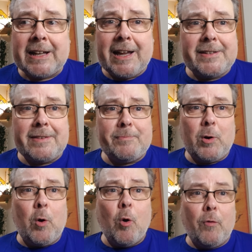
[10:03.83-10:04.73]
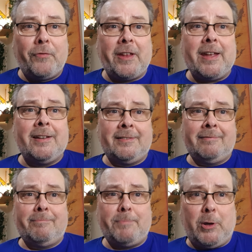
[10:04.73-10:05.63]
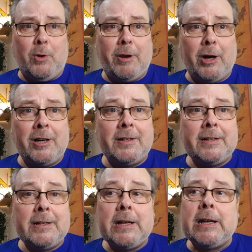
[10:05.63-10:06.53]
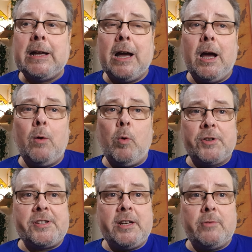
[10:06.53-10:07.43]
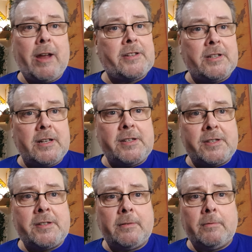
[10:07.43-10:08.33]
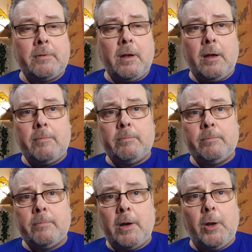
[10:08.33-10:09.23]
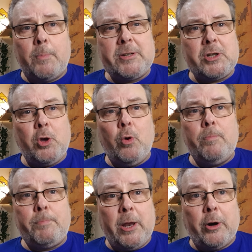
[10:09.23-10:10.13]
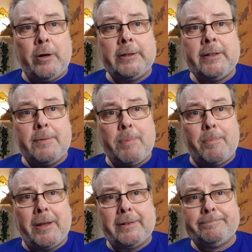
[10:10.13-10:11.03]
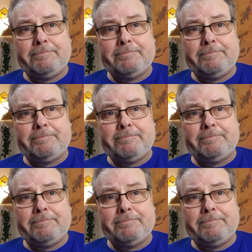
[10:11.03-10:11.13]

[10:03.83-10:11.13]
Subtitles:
and awfully peculiar once he'd erected his LGBTQ pillar in public.